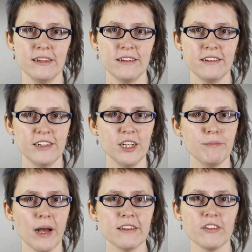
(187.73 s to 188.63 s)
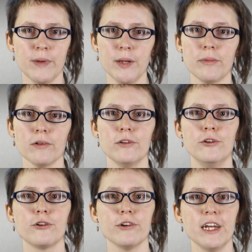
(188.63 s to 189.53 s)
is the sheer mass of people
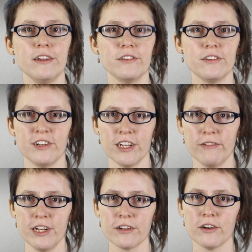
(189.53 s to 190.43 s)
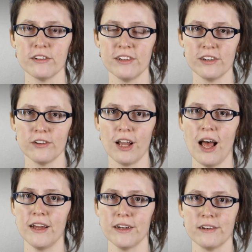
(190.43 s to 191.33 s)
who create user-generated content
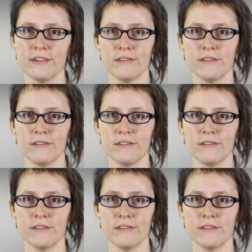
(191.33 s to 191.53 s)
online.